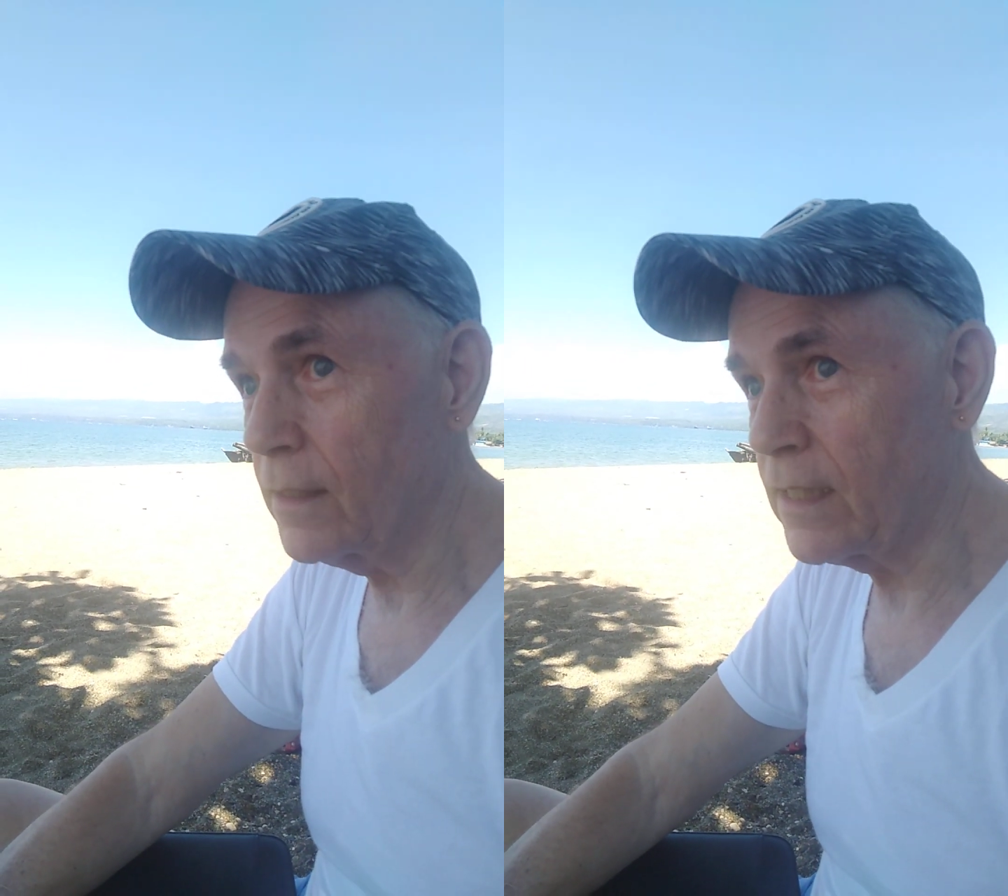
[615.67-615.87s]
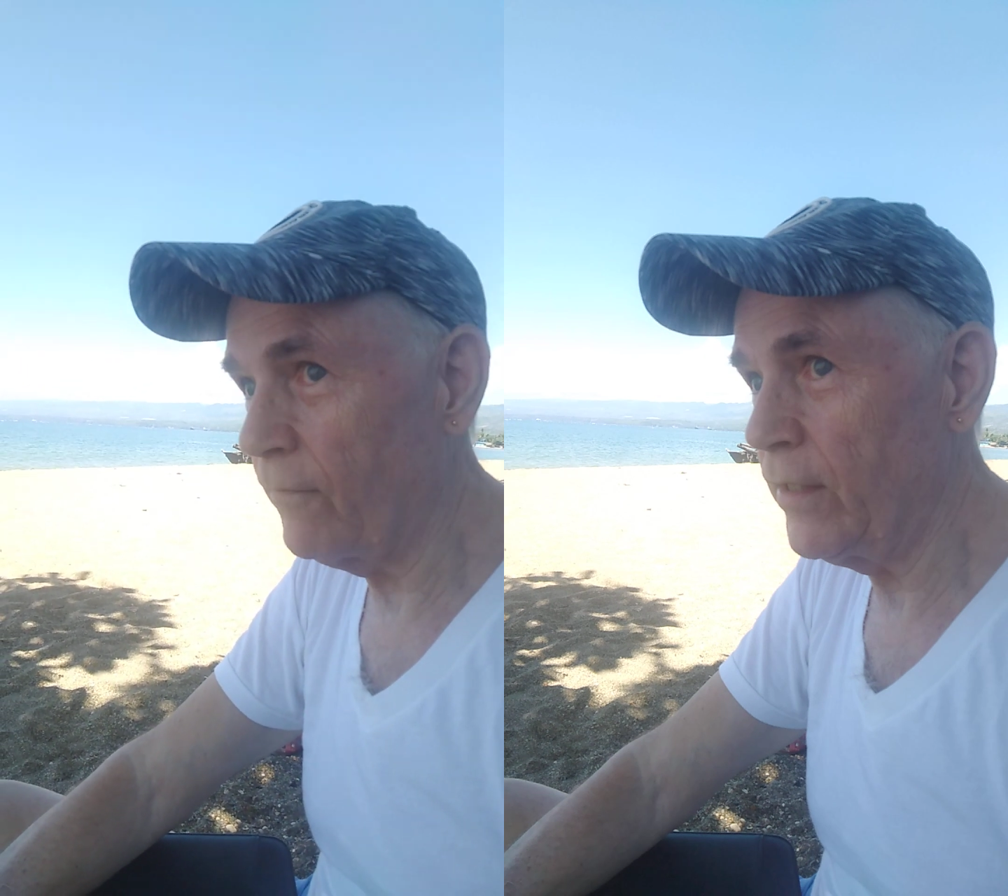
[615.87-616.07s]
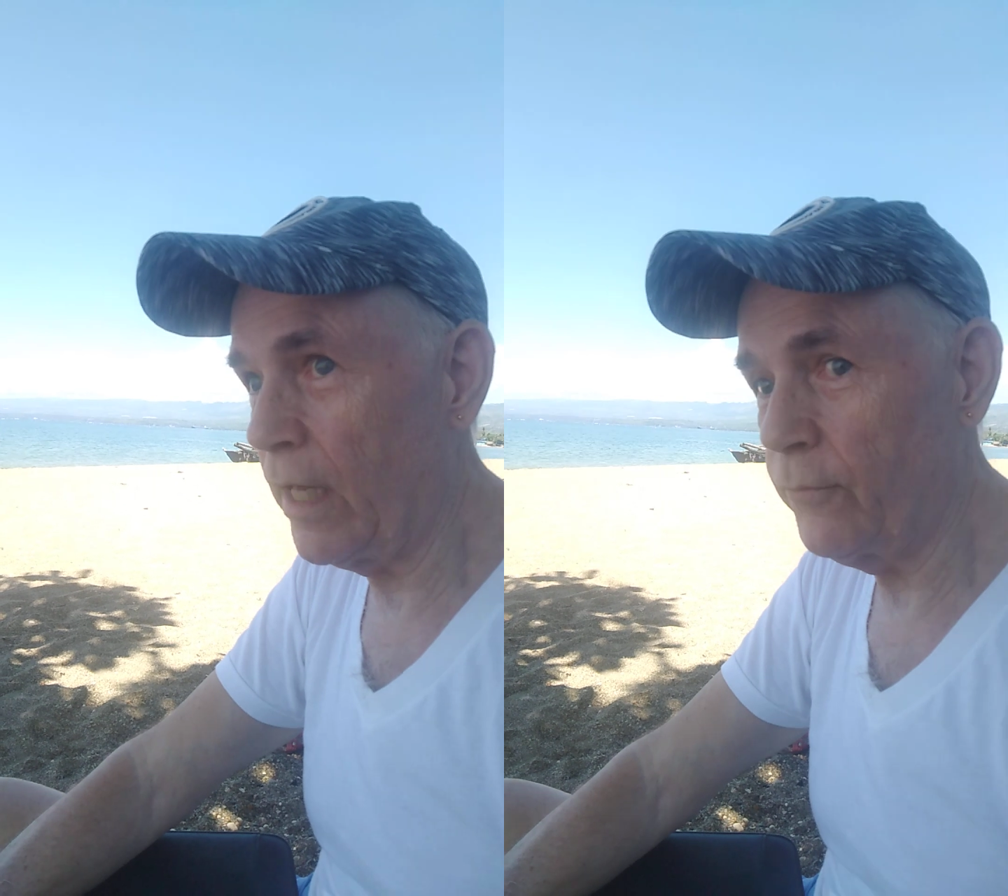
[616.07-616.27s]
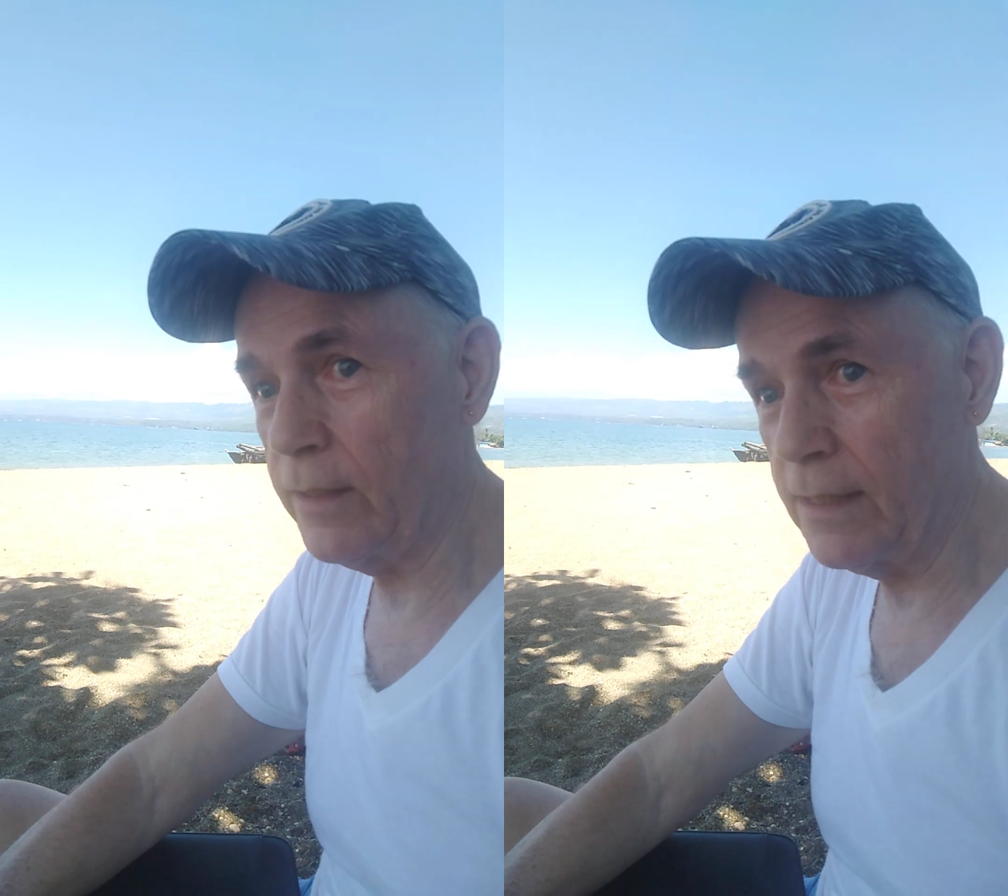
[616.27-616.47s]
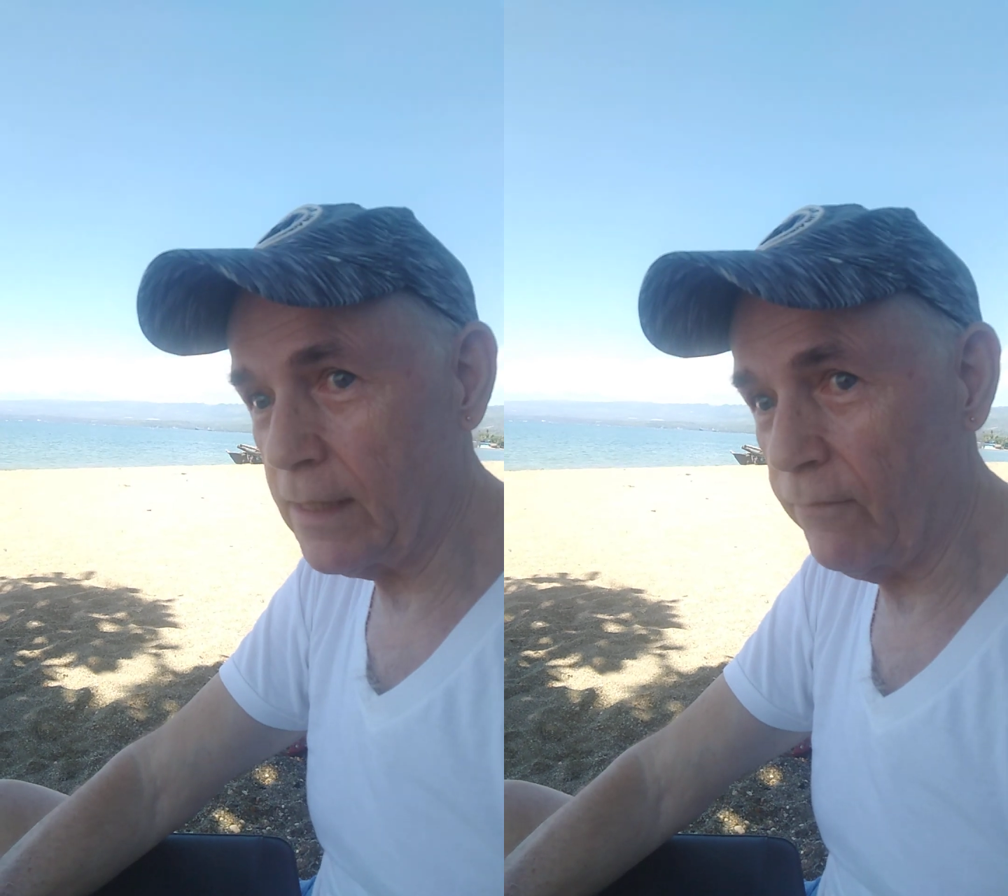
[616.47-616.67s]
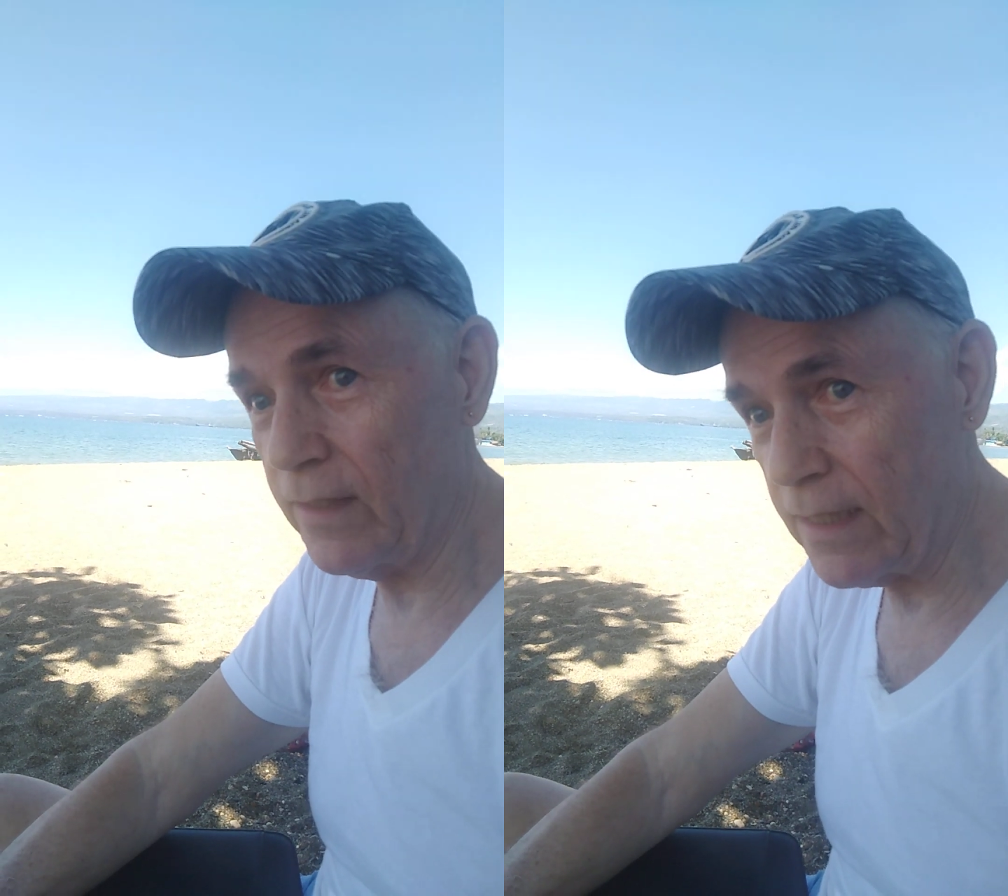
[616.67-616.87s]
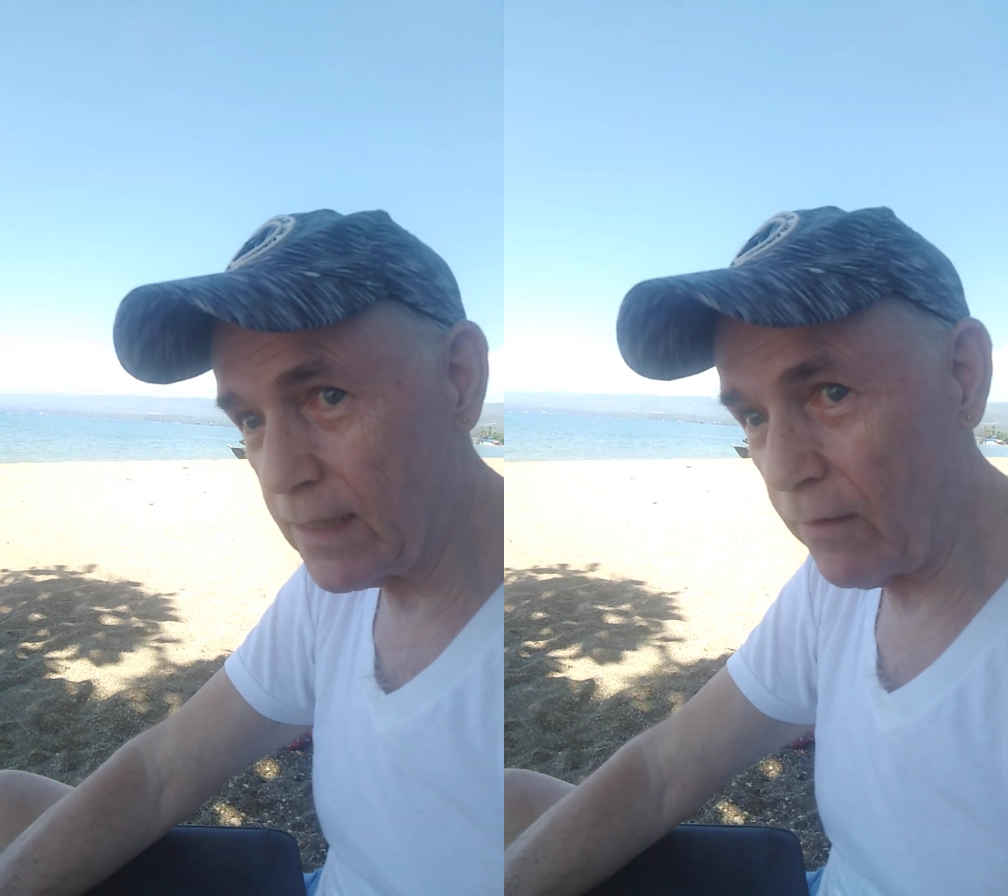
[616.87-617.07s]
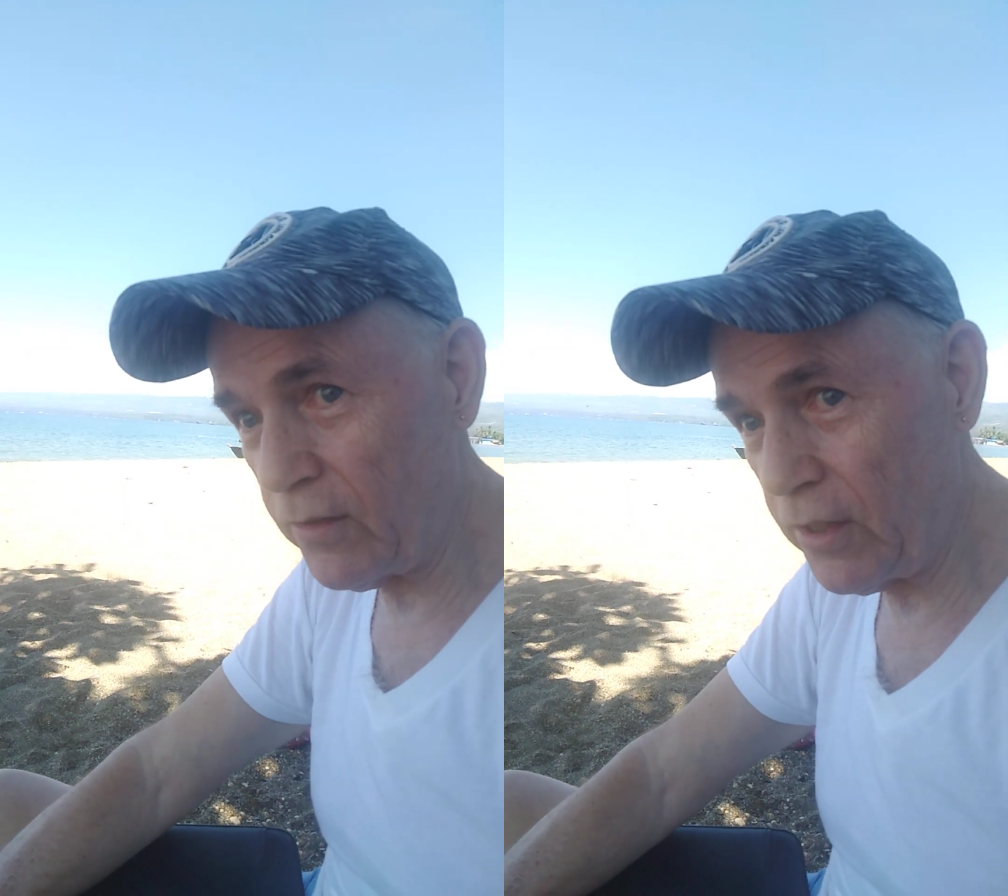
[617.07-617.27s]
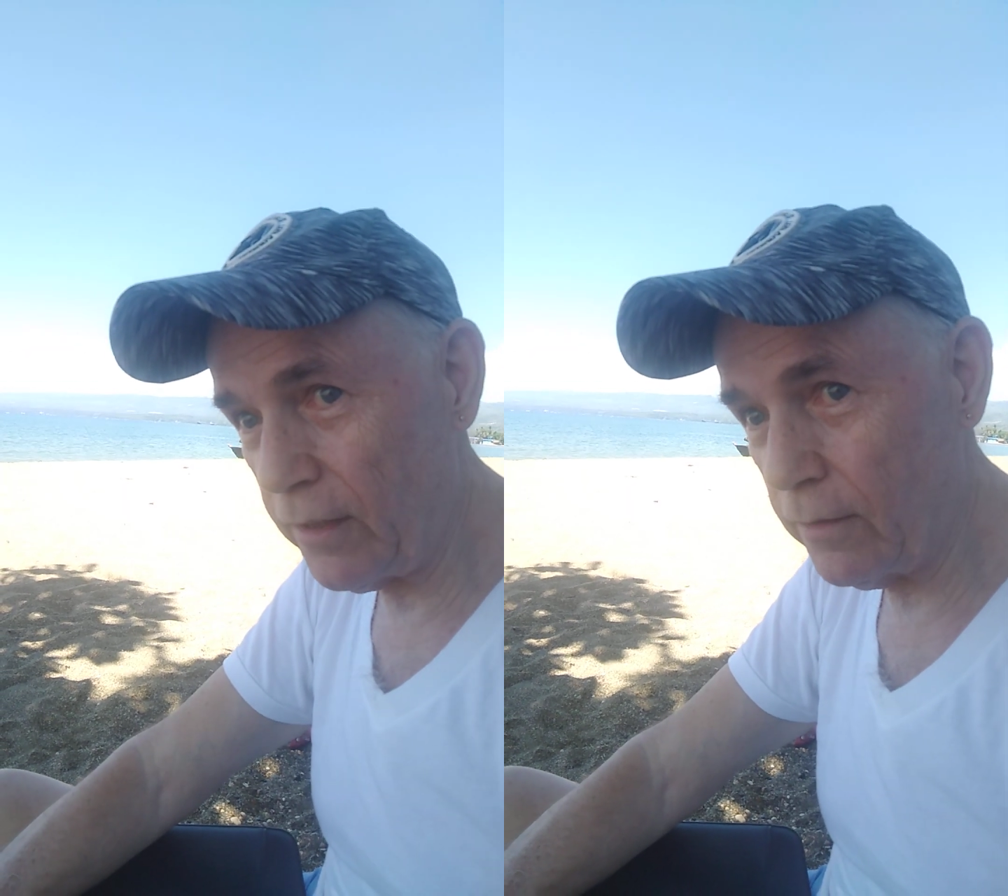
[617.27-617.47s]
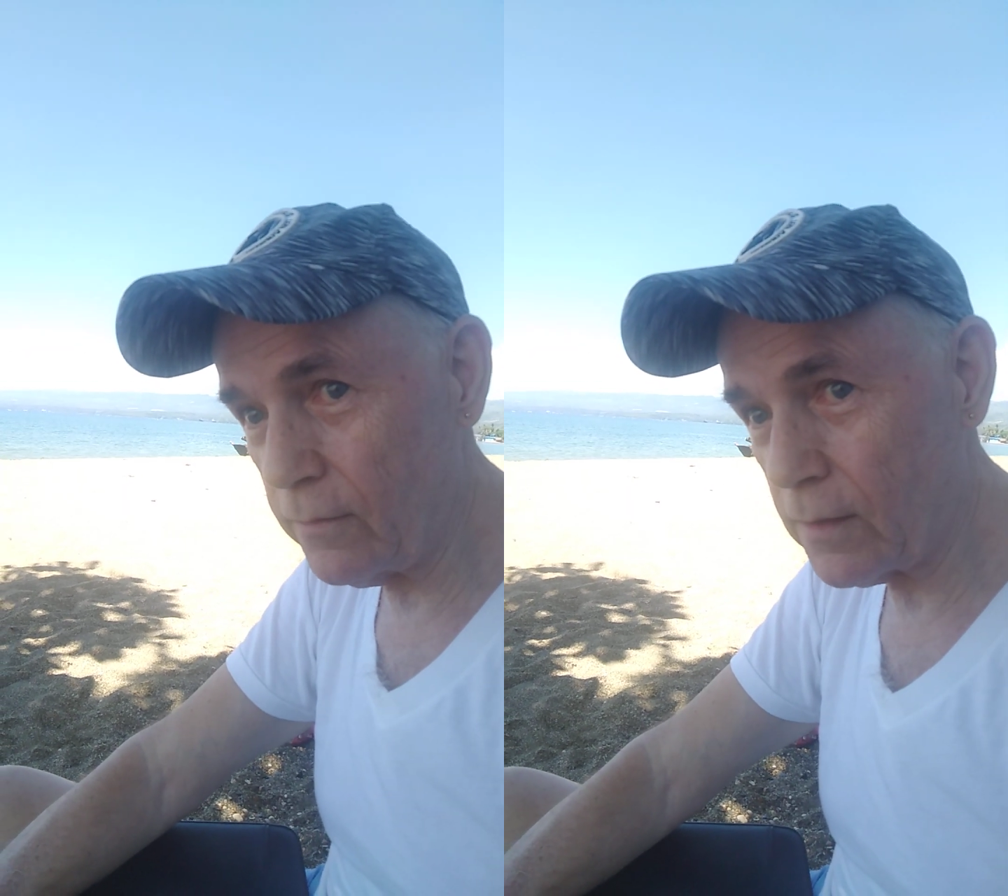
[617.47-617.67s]
777
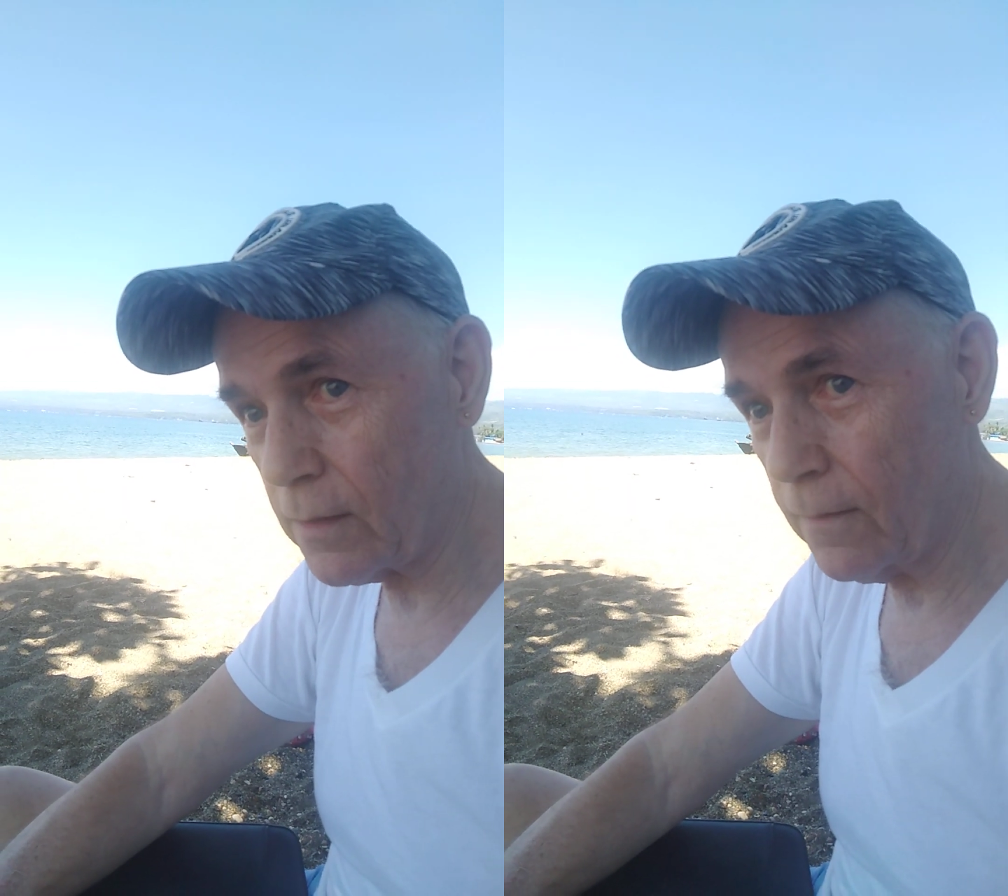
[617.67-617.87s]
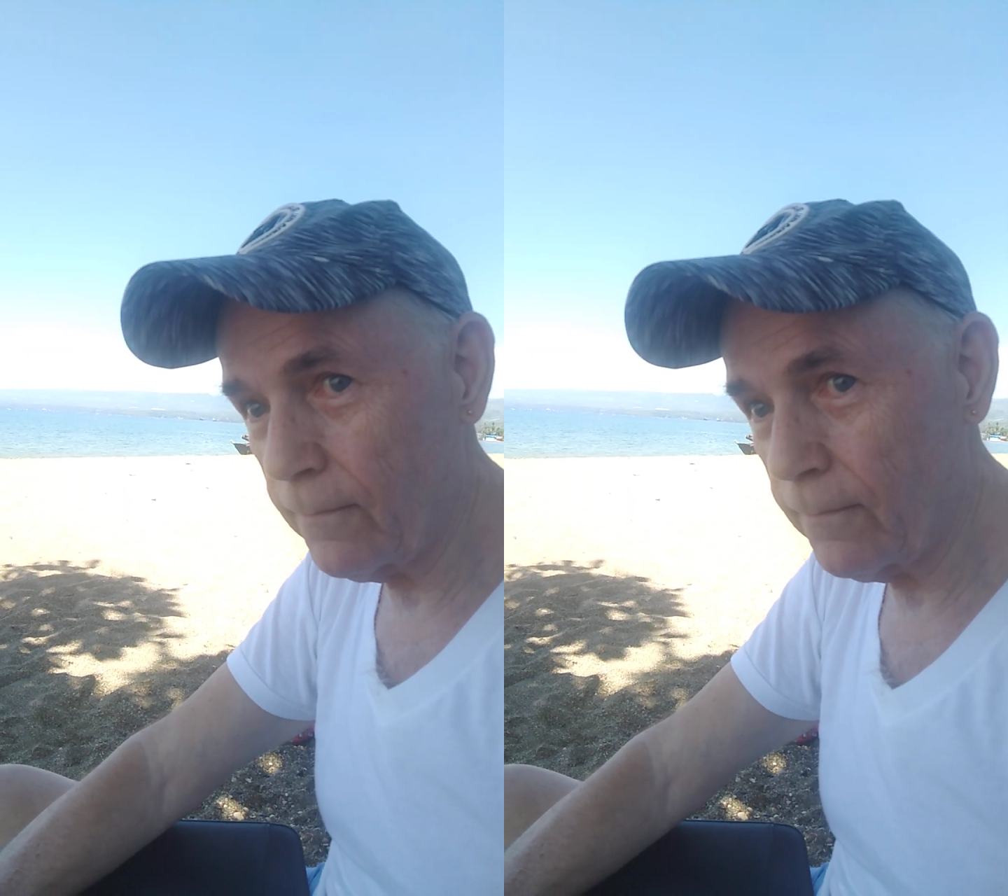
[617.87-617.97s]
years.